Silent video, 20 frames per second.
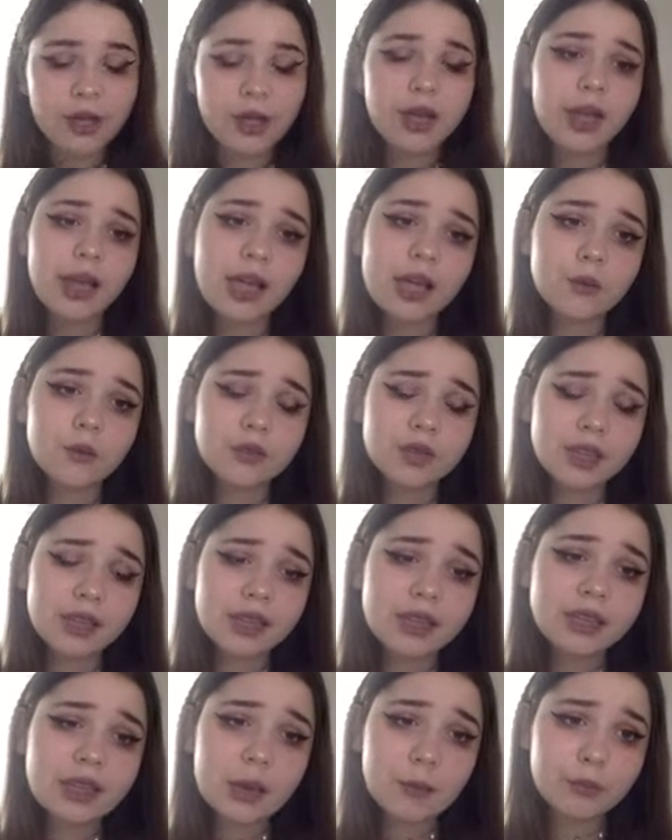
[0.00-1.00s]
And when they
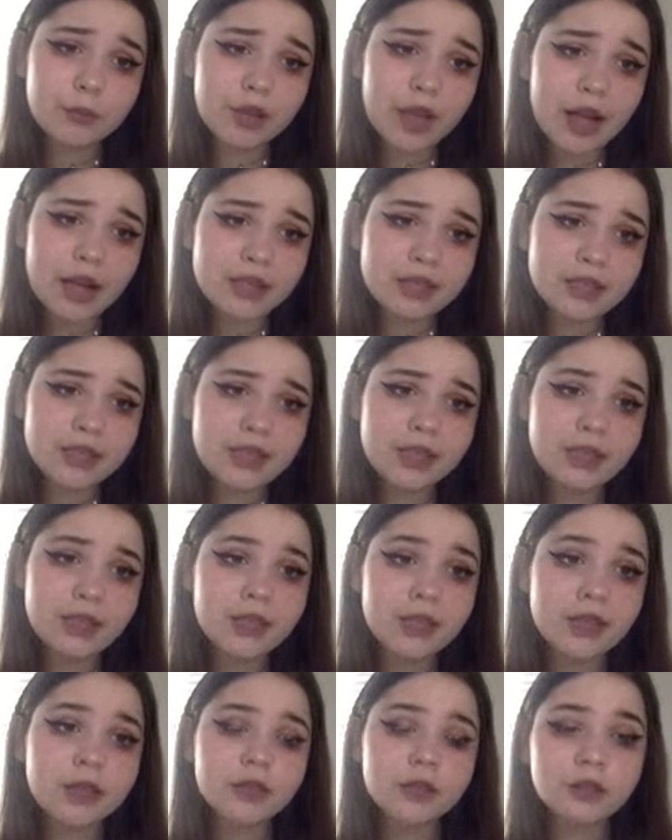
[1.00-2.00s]
eat that plastic,
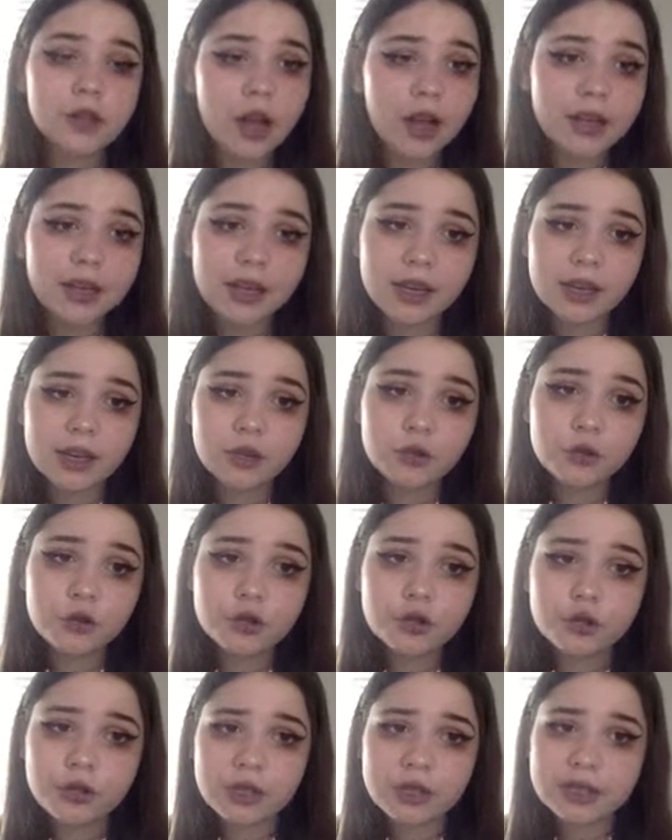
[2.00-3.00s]
they're not getting
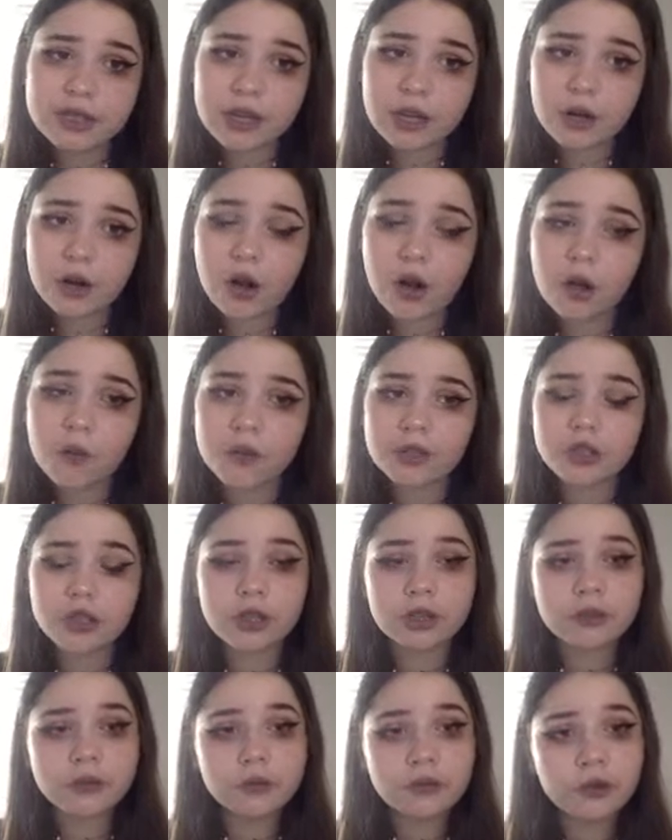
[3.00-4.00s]
nutrients at all, which
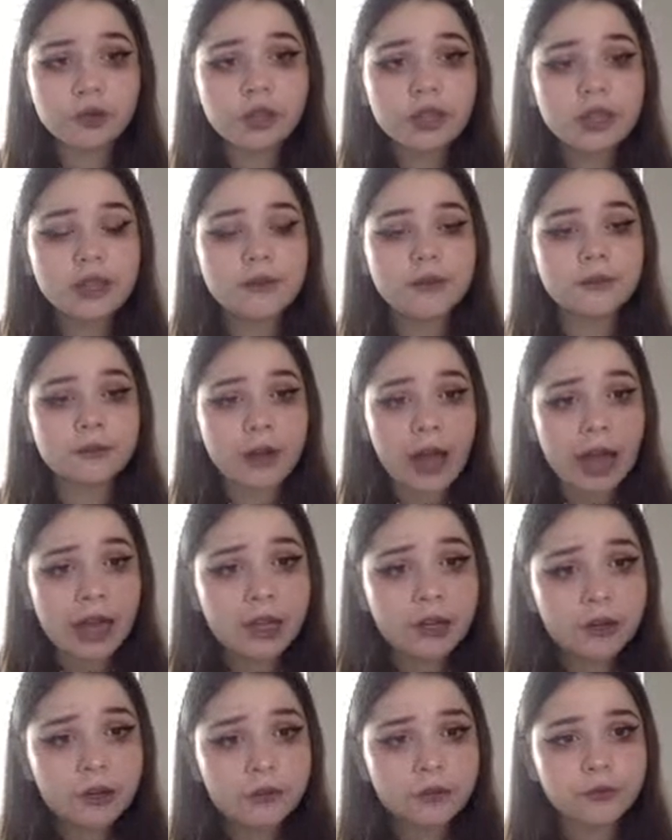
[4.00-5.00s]
are really
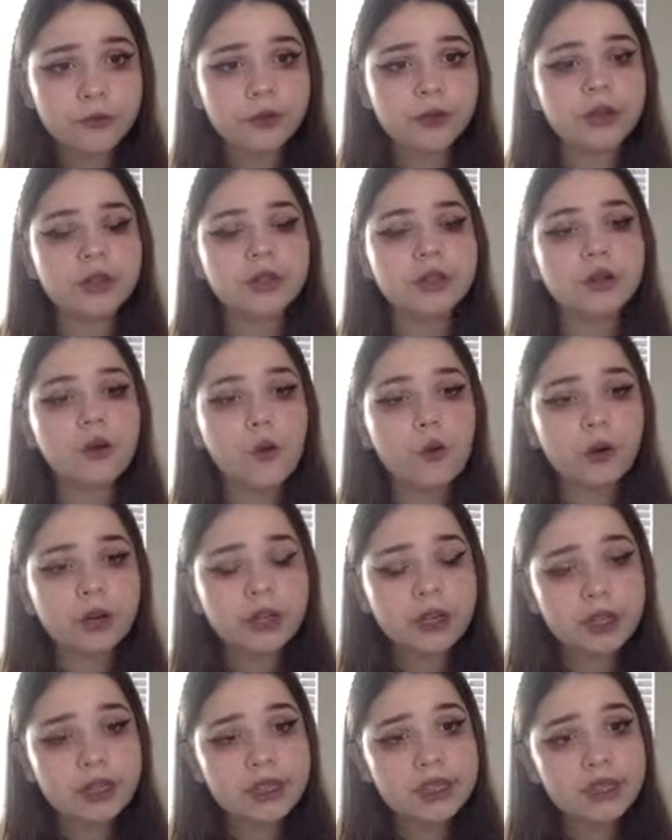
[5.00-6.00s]
vital for their
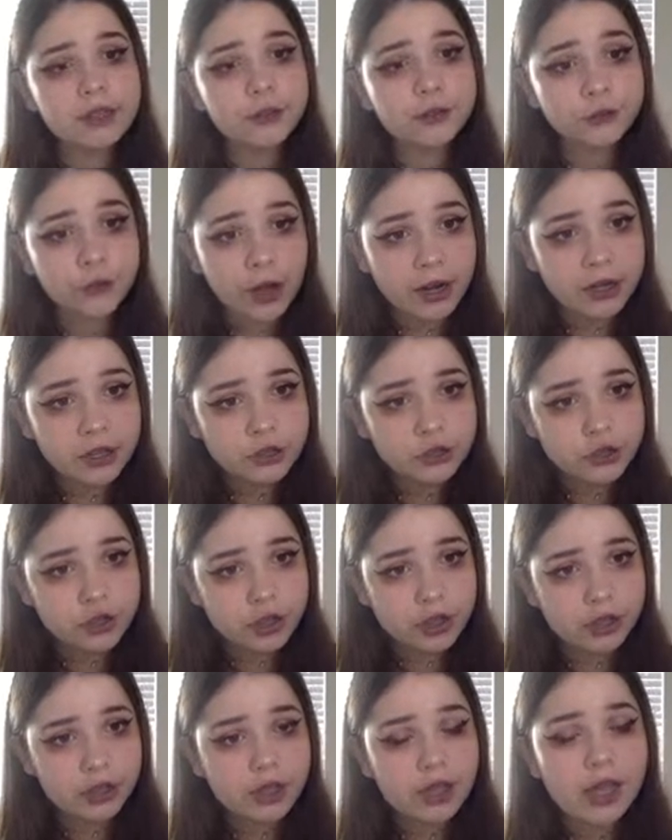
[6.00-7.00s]
organs to
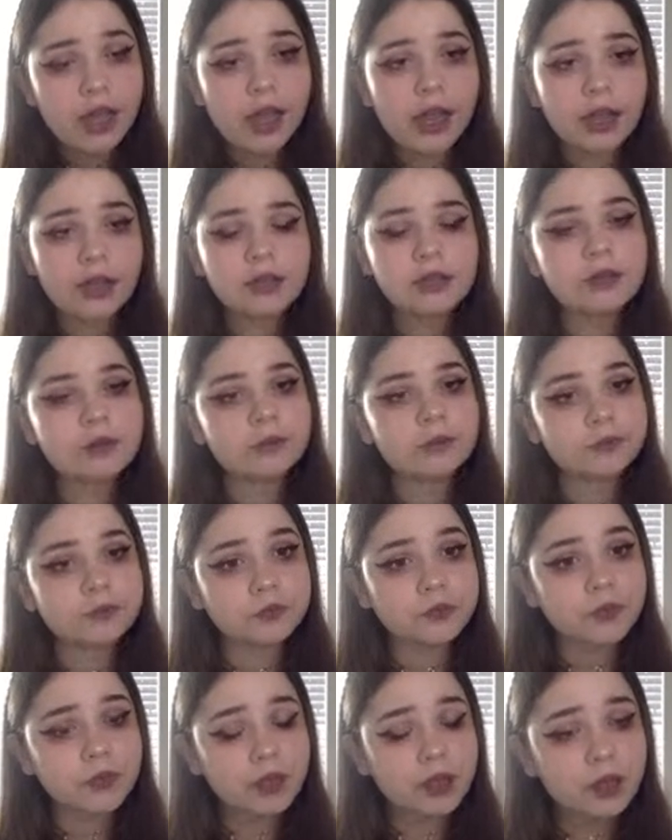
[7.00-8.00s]
function and
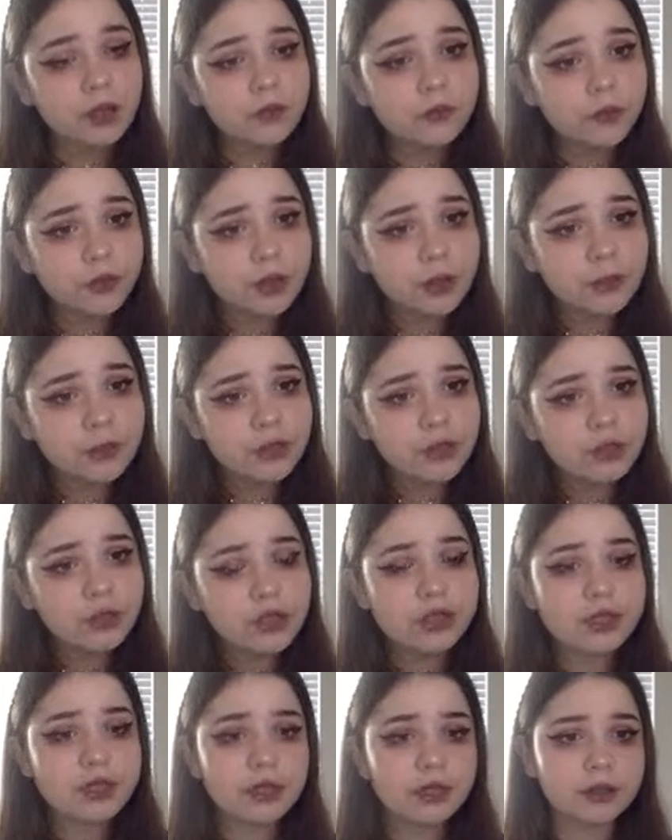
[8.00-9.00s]
for them to
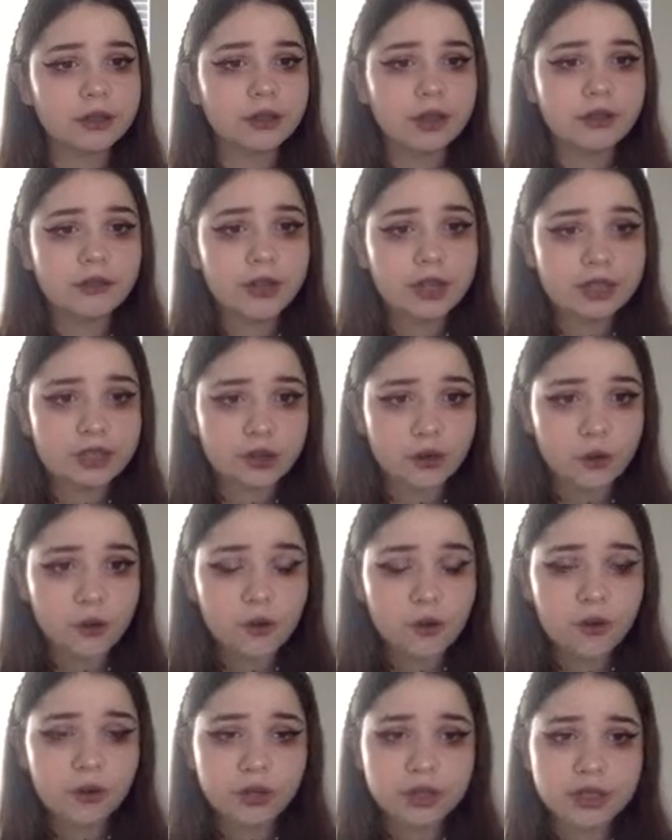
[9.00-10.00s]
just live as a
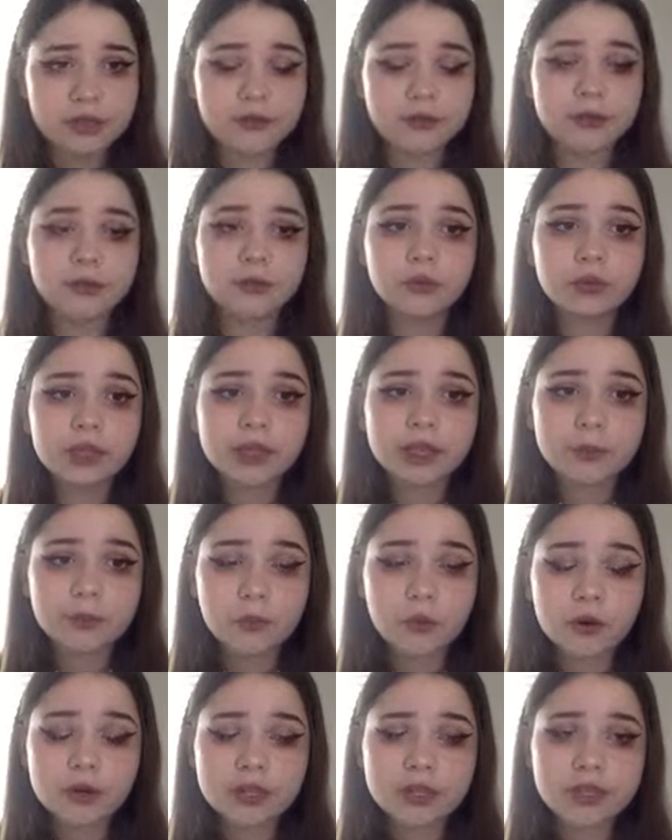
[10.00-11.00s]
whole. It's really
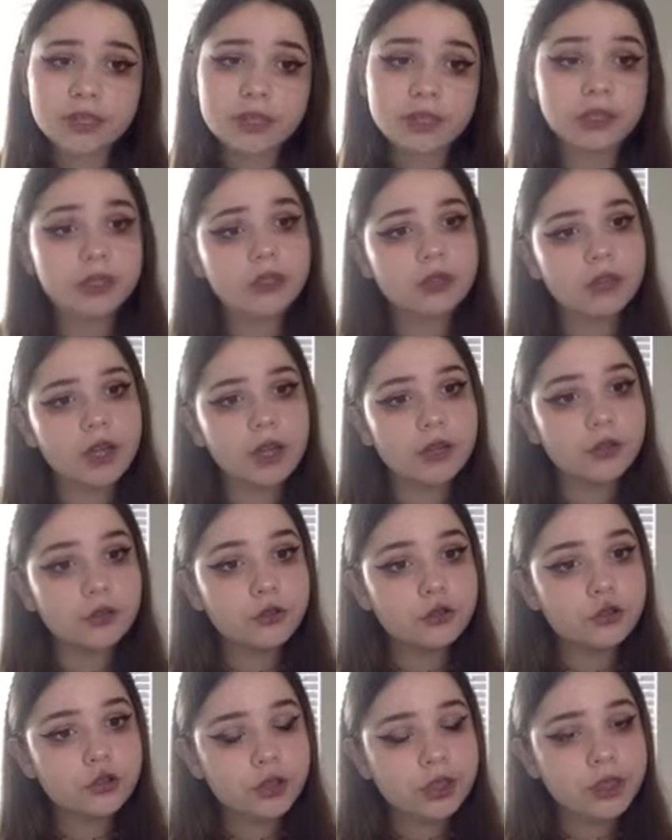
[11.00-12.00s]
important to get
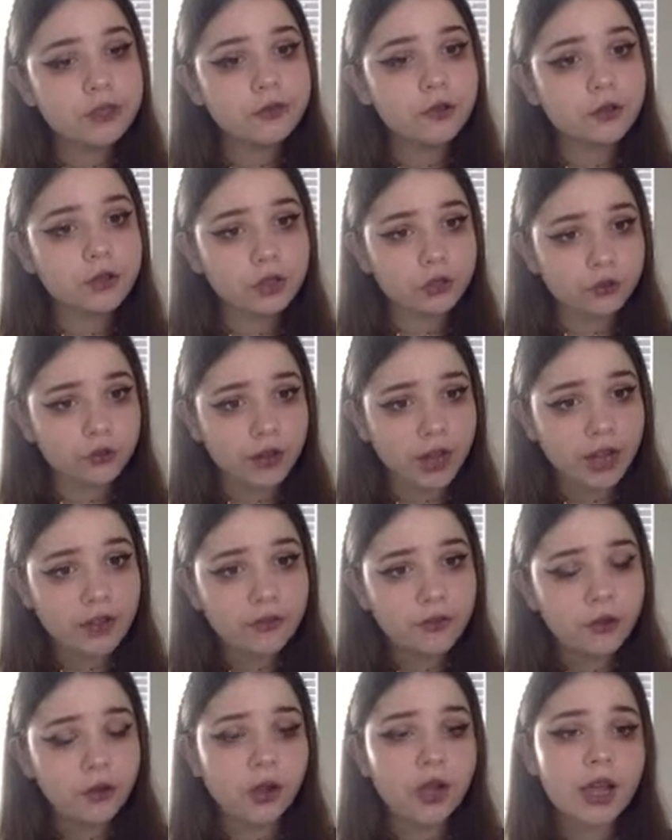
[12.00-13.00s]
nutrients for
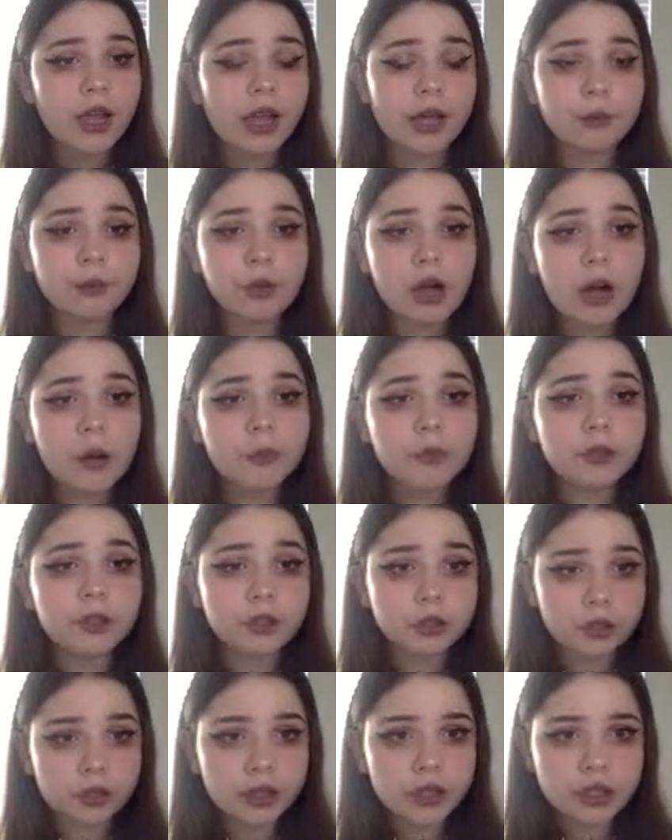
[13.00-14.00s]
survival and proper
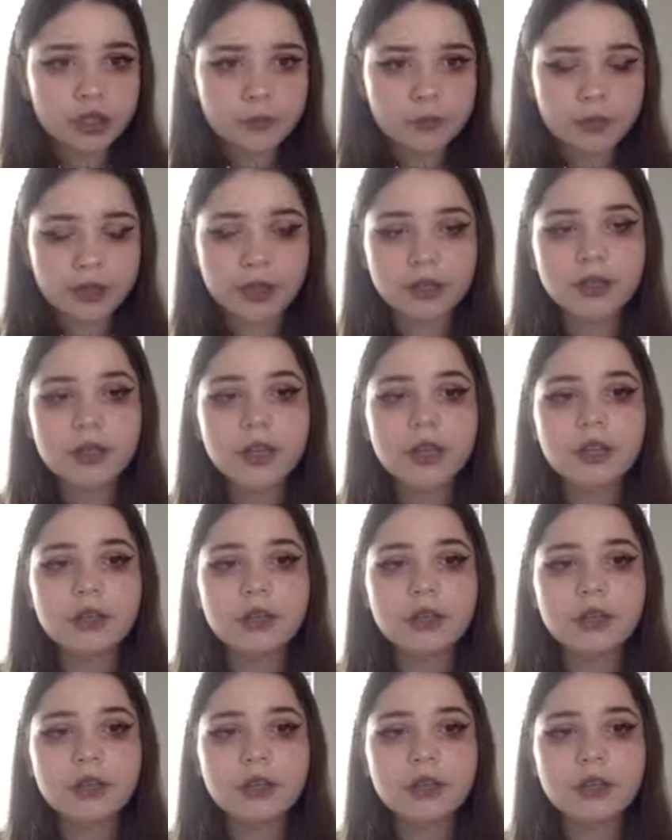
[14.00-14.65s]
nourishment.